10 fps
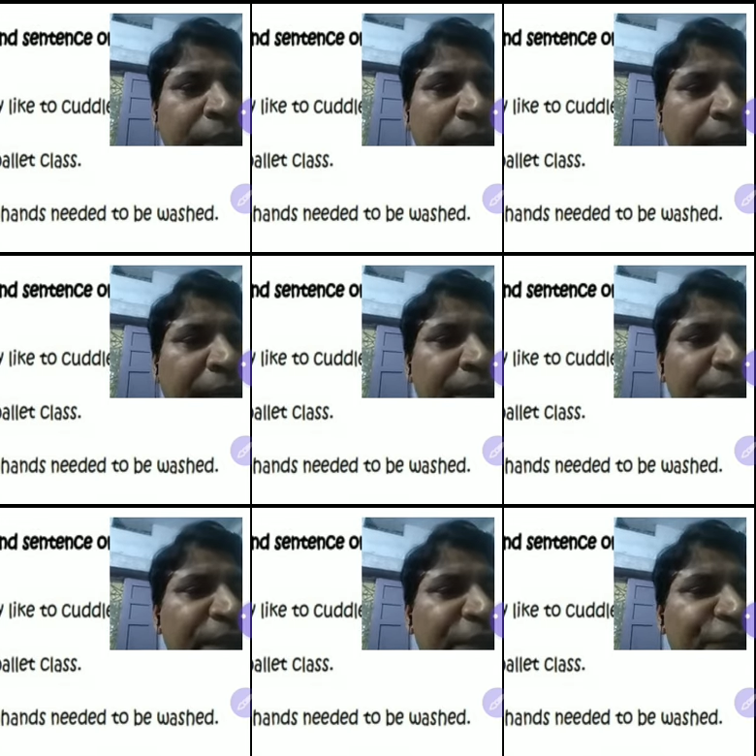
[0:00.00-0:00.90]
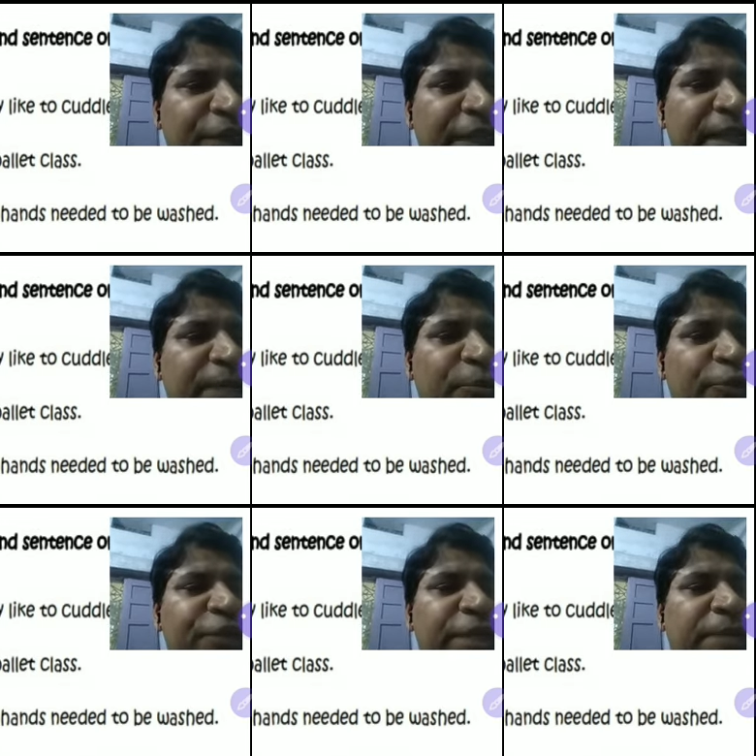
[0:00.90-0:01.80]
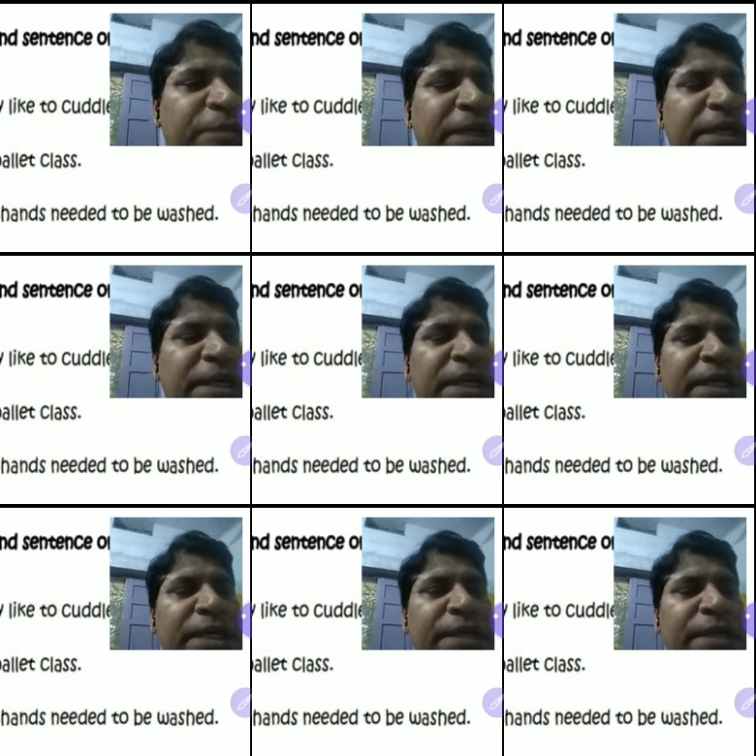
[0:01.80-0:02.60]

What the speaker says: and is sunny most of the year.